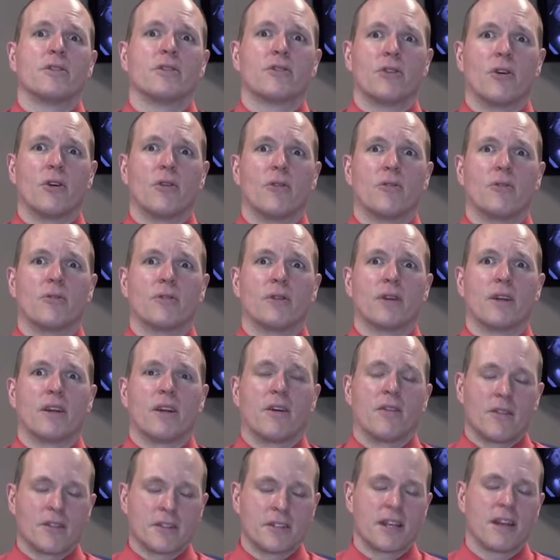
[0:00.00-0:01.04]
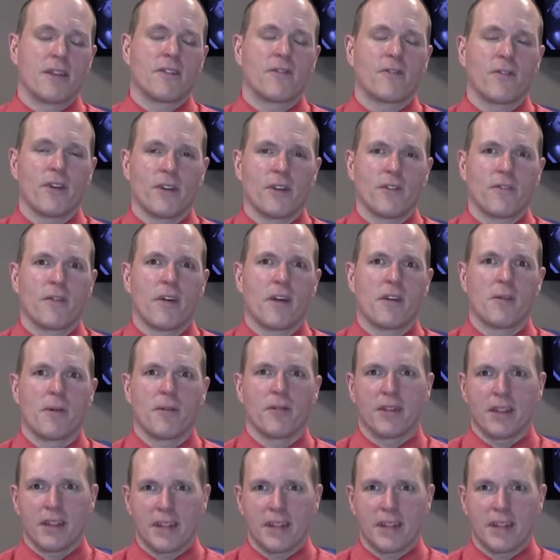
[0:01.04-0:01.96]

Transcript: go, or send a friend or family over,